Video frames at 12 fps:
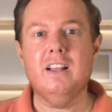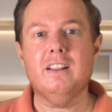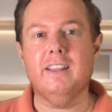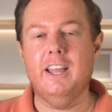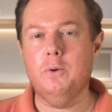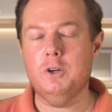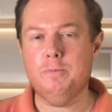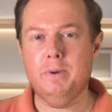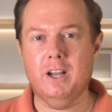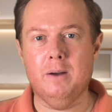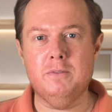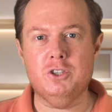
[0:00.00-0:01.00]
Language
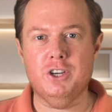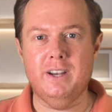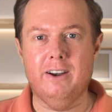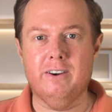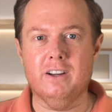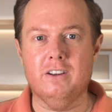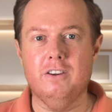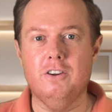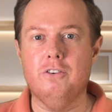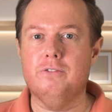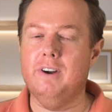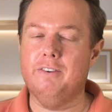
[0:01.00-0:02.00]
becomes generic,
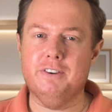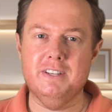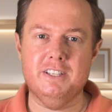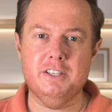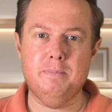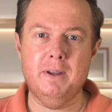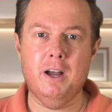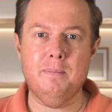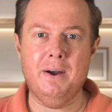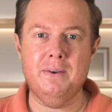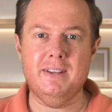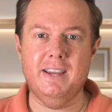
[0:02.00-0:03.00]
references become
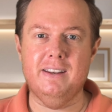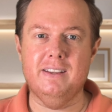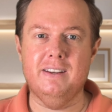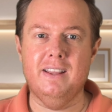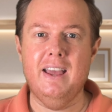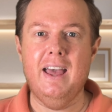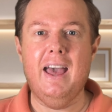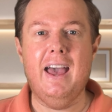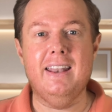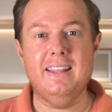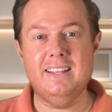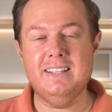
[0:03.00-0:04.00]
outdated,
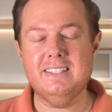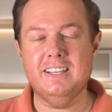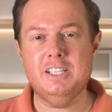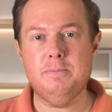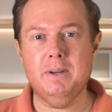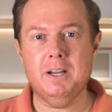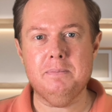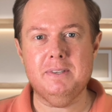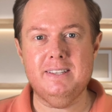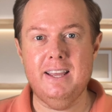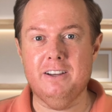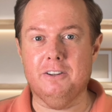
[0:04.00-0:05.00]
and insights become
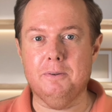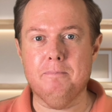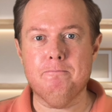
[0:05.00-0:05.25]
stale.